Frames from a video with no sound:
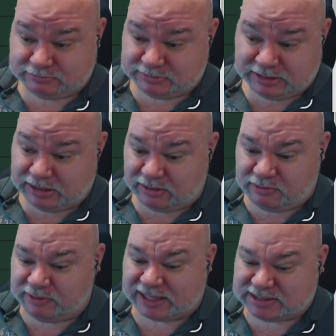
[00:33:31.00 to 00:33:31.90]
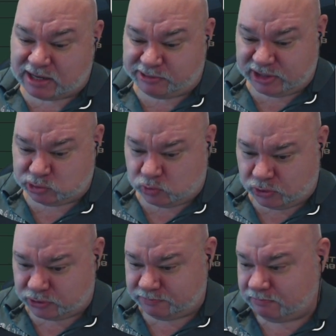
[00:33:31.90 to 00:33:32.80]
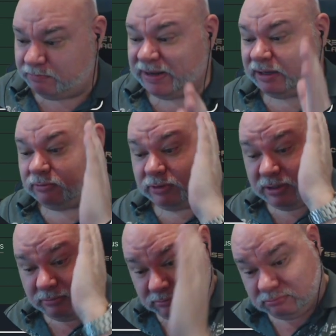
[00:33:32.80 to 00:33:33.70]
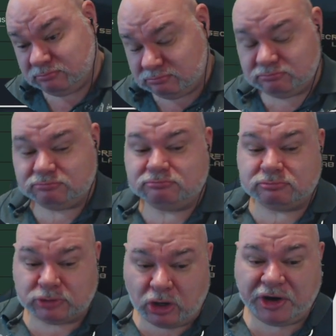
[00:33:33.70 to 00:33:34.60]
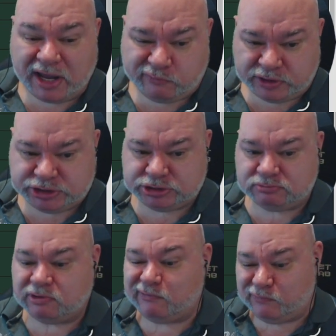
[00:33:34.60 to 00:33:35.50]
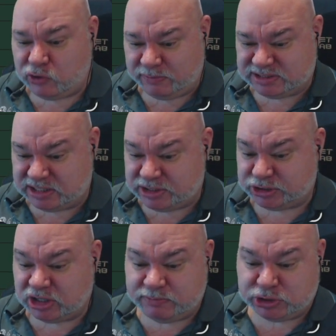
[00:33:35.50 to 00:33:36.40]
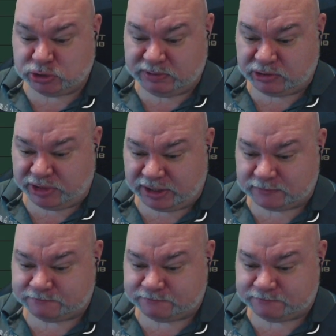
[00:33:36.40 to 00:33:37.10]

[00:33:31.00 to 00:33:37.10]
Yeah, that's how things work. But on average, 40% of the time you should be critting.